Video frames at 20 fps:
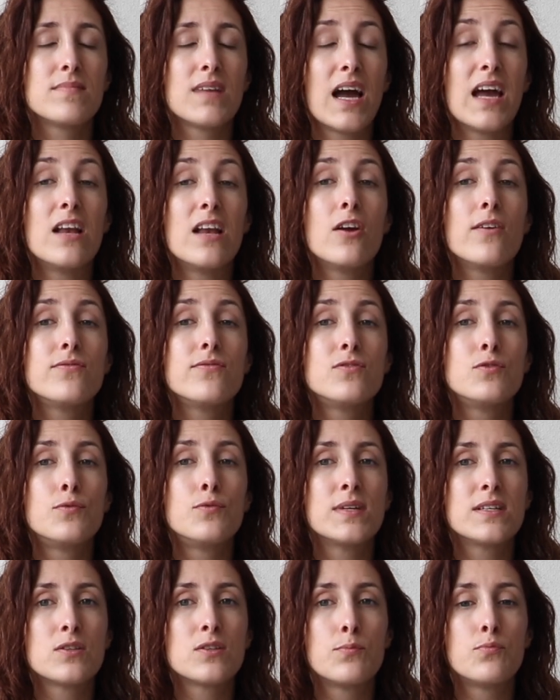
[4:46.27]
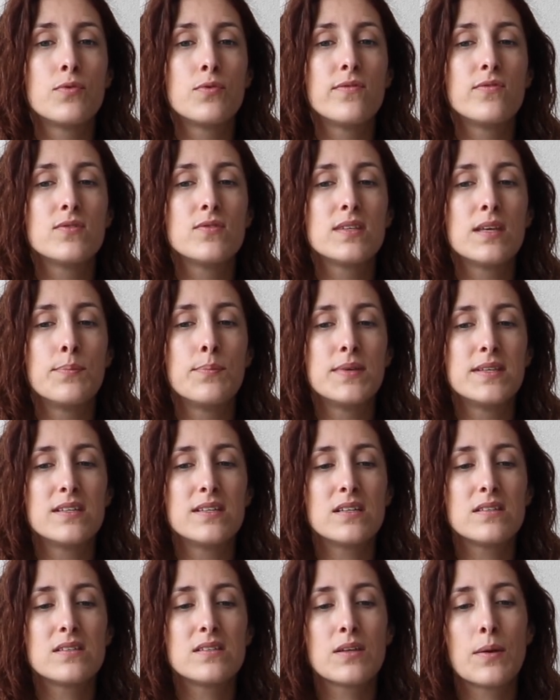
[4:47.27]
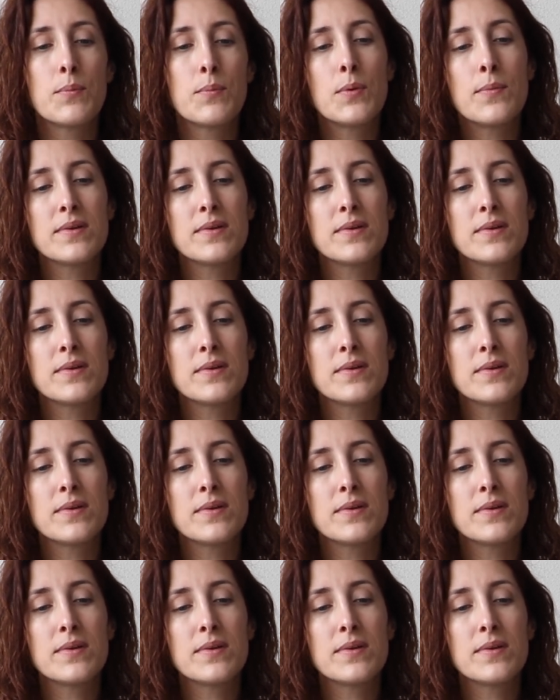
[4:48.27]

I loved during the previous episode some